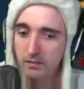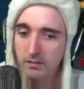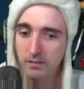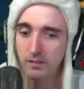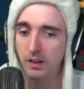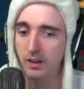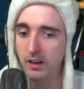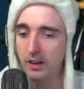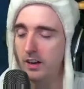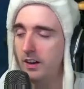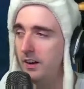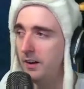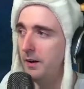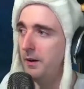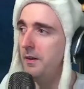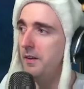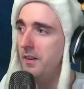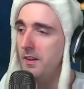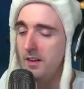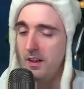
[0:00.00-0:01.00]

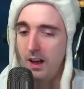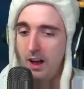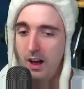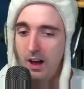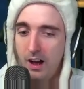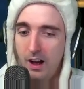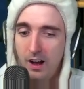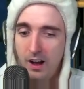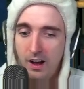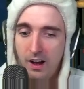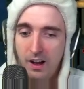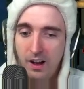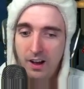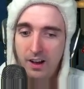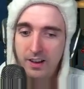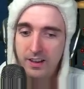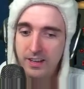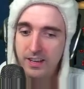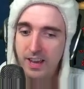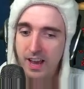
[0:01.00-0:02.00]

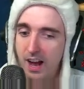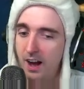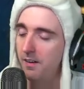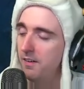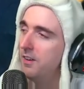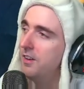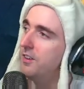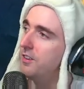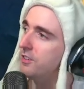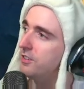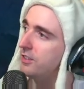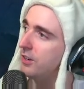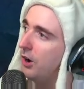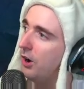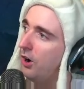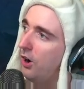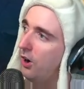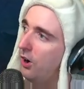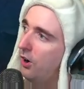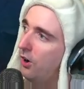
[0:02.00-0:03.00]
yeah.
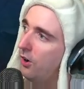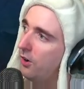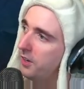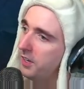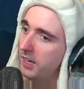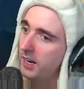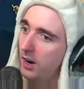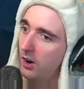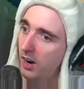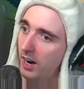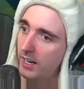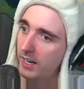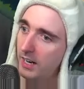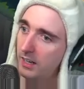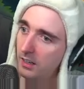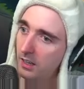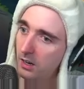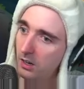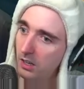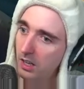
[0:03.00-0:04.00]
So, you know, I got
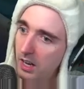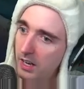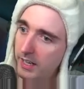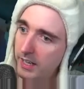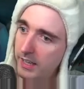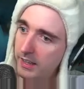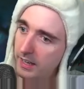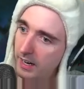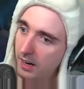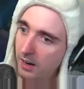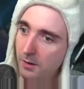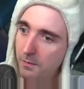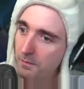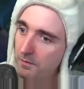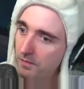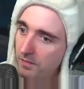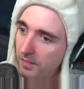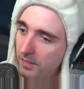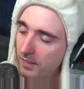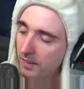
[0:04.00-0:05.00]
a little lucky there.
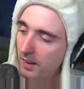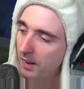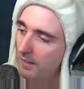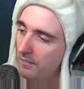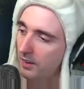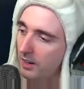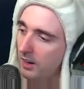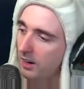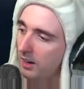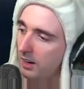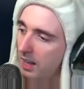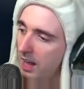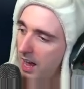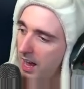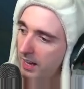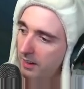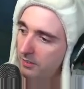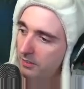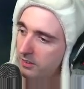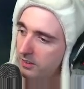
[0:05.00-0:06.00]
I'm not going to
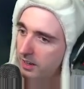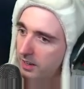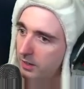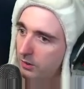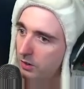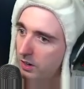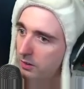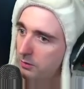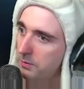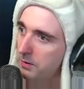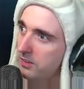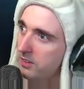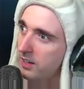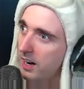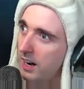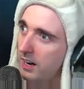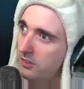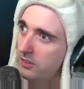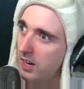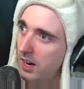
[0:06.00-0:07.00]
lie. It was like Christmas. And
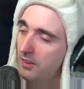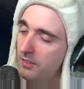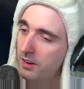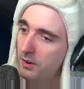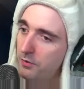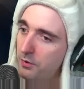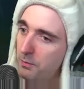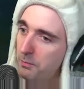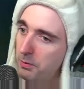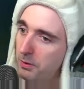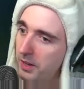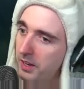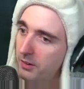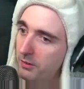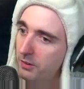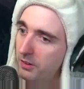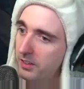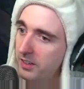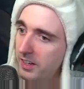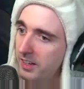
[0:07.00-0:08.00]
actually, I have enough for Blade
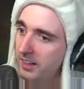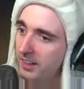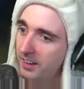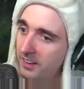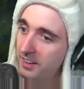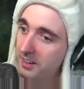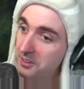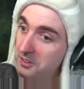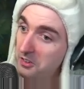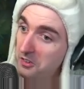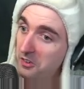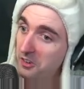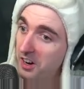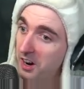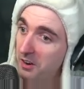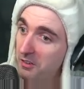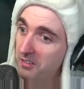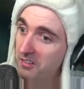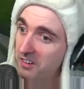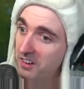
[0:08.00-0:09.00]
Ring King now. That dude who
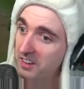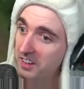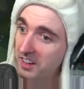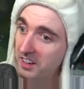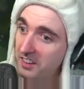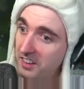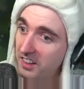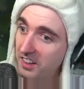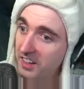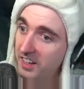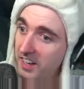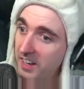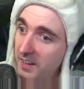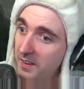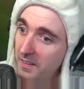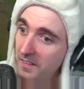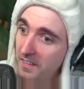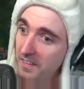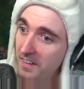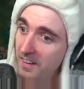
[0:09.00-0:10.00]
got really unlucky.
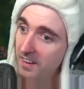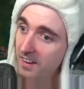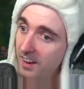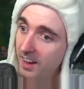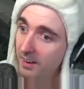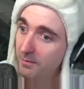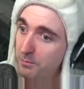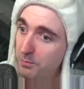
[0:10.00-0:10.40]
And